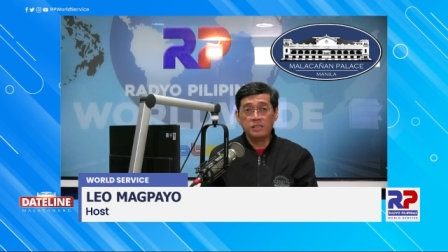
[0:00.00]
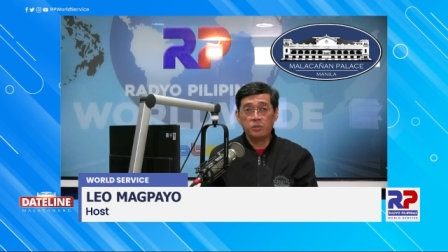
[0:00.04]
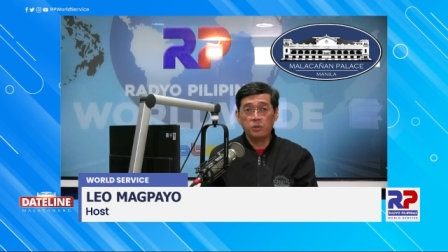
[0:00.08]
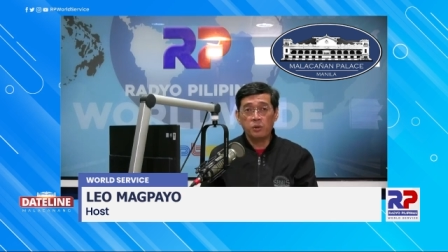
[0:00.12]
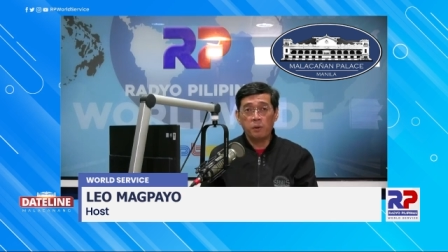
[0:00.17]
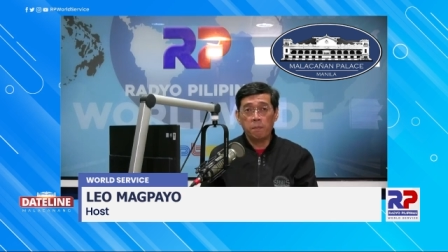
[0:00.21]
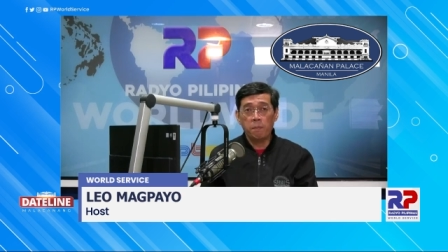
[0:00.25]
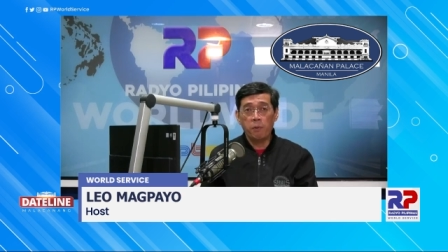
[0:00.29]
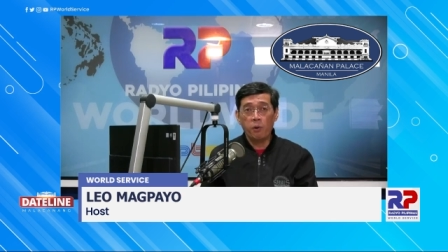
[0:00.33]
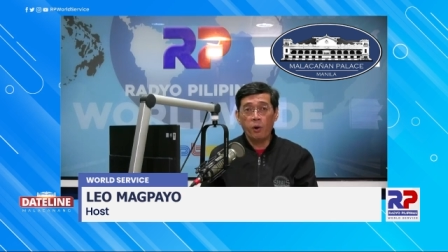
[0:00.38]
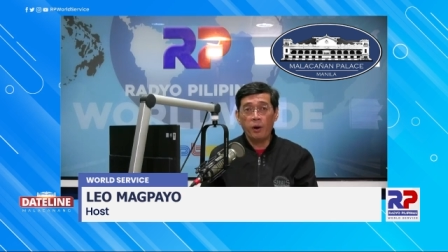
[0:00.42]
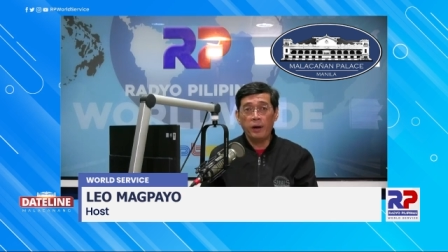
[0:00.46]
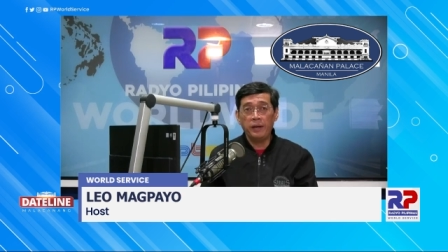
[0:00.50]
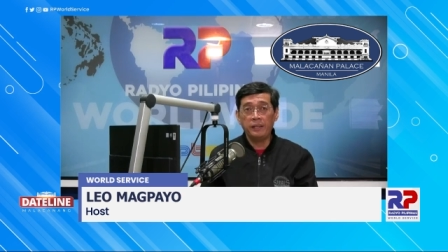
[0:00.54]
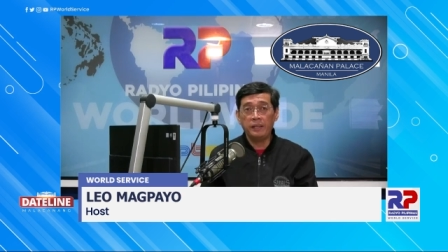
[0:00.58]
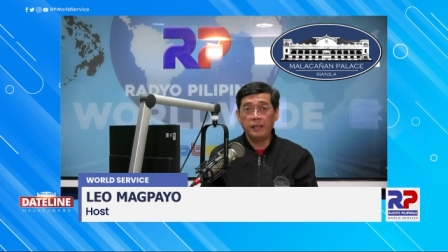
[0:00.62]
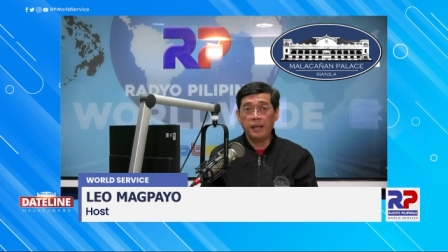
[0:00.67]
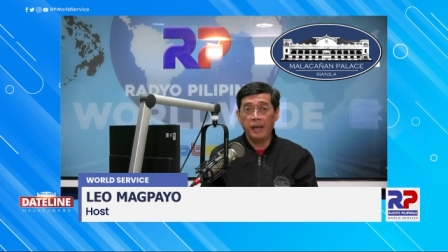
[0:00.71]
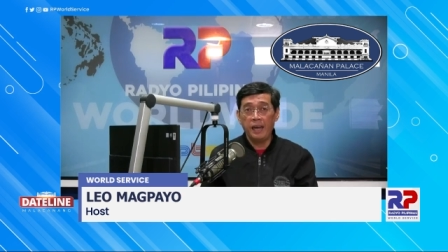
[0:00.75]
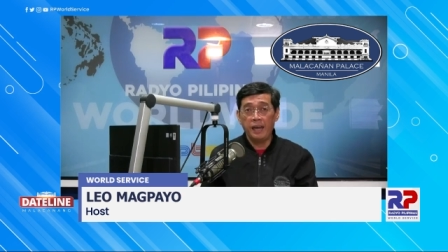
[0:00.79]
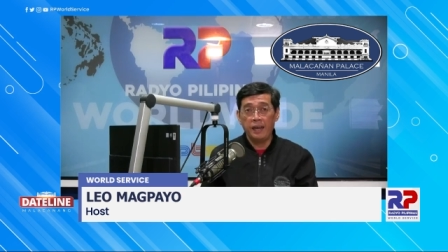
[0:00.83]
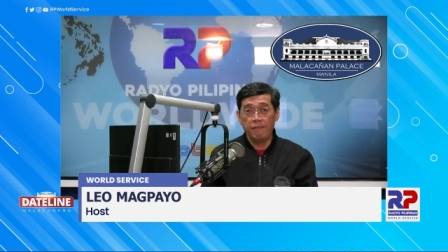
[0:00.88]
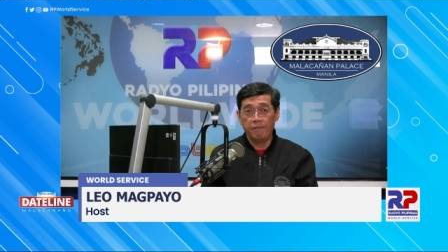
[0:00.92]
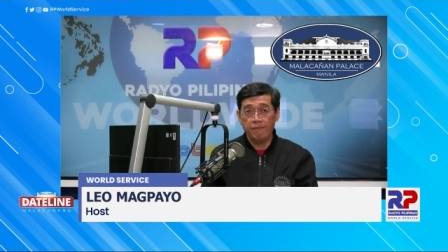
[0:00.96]
to appoint
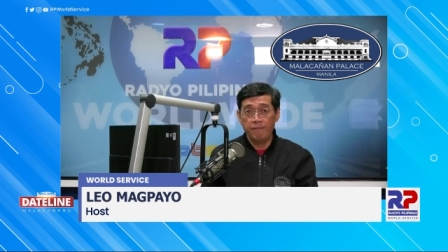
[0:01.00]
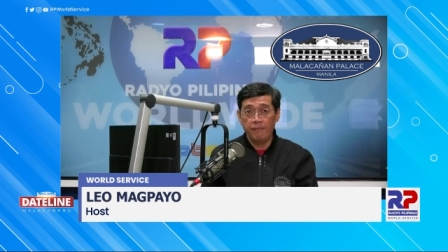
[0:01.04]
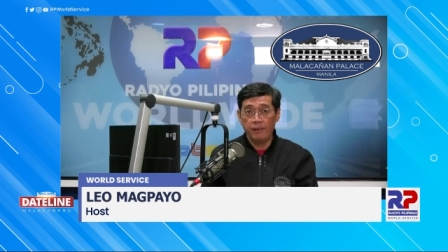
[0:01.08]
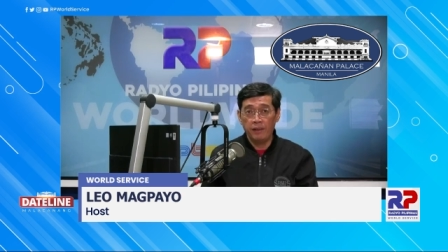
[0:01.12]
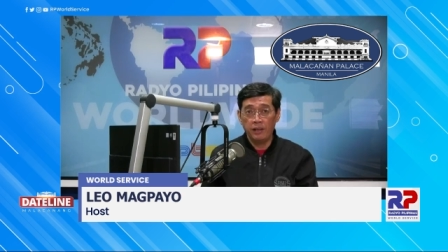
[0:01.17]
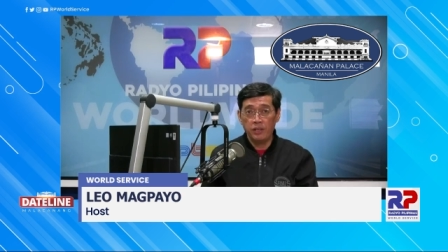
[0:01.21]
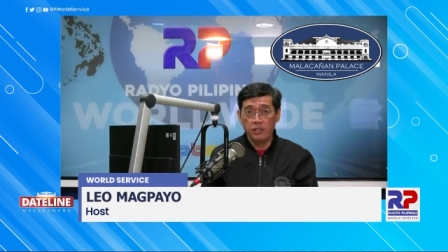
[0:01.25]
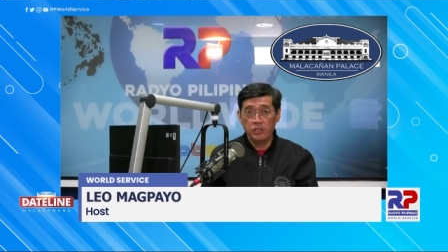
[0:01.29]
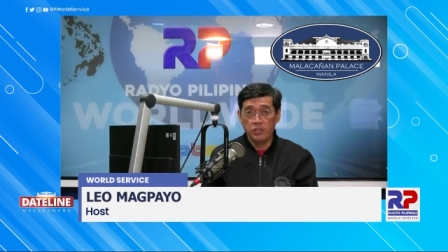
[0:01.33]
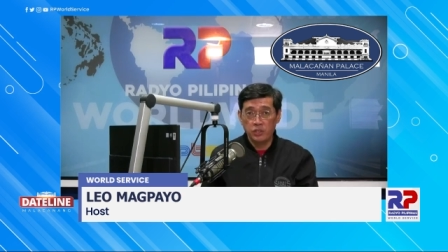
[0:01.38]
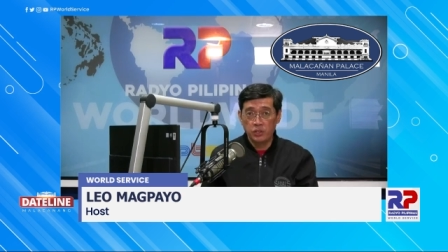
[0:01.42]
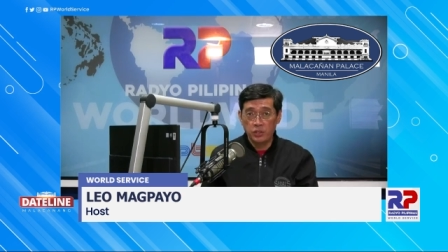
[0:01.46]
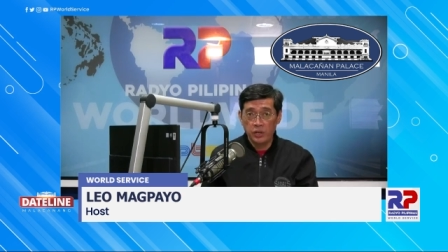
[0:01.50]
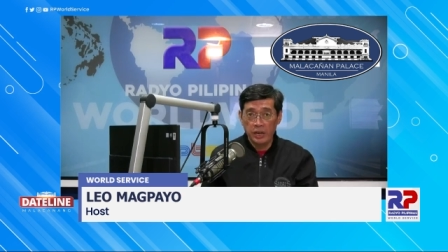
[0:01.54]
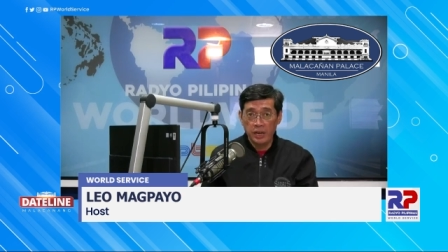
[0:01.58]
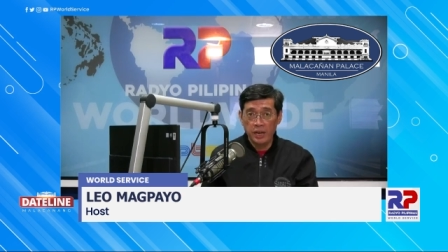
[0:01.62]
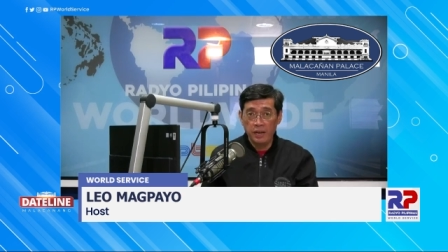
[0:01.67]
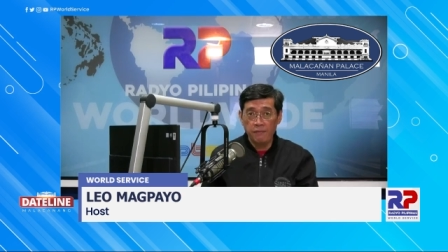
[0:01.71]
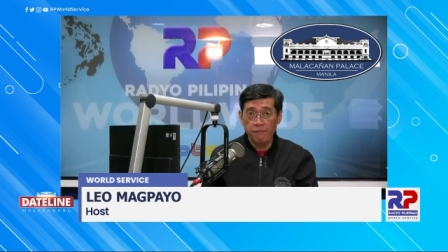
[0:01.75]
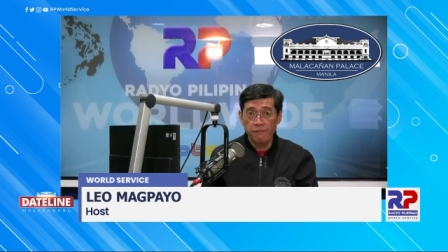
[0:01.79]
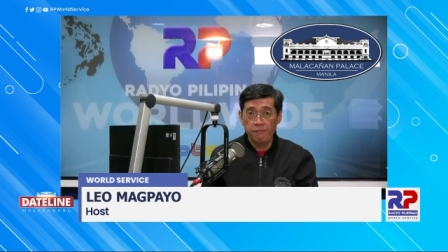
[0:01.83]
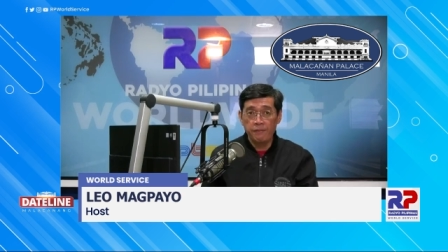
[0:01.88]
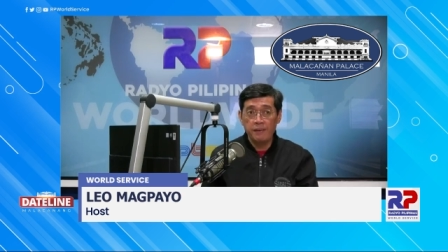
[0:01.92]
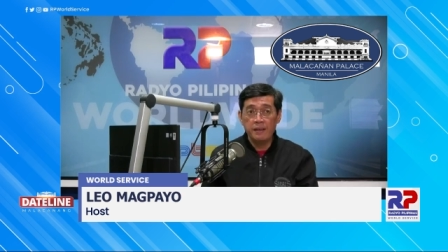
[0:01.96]
a village chief,